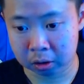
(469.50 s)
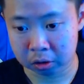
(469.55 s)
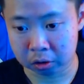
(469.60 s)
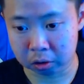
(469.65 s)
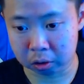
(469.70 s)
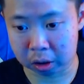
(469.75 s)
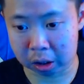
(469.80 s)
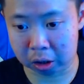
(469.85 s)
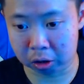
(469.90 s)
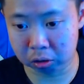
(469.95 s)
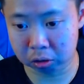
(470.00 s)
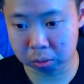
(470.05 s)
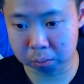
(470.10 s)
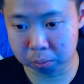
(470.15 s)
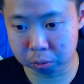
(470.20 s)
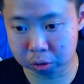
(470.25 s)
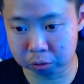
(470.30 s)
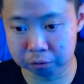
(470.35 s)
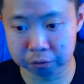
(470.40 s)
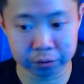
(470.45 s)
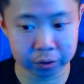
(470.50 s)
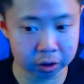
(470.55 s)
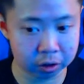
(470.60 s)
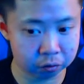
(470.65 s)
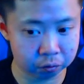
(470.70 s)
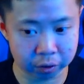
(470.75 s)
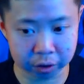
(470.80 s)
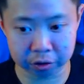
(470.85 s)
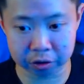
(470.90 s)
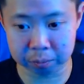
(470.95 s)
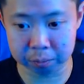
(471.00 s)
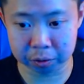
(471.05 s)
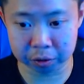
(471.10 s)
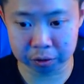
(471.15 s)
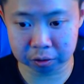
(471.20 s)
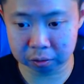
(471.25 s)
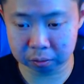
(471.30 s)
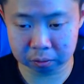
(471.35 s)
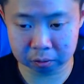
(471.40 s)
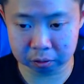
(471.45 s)
So how to move is very simple.
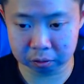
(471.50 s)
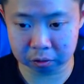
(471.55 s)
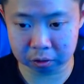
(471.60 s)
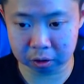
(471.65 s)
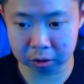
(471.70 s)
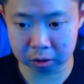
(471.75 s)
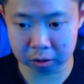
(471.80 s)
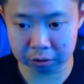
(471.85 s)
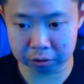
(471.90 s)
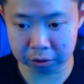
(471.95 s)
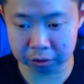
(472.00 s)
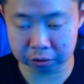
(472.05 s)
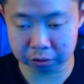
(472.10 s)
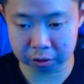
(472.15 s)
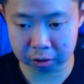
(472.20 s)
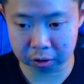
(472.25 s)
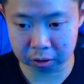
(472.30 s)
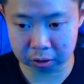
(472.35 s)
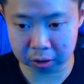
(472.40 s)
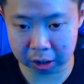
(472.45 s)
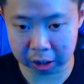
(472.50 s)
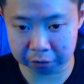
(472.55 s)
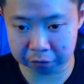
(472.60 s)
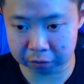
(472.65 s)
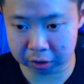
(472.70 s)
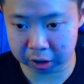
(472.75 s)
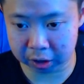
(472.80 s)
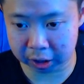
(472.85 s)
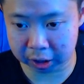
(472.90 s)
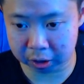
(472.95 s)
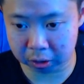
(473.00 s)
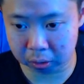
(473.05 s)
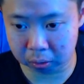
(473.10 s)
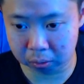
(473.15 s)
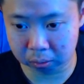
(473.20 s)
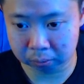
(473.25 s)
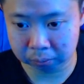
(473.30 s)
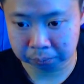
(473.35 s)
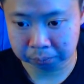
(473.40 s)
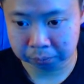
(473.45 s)
Just just just left click and
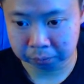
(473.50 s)
hold.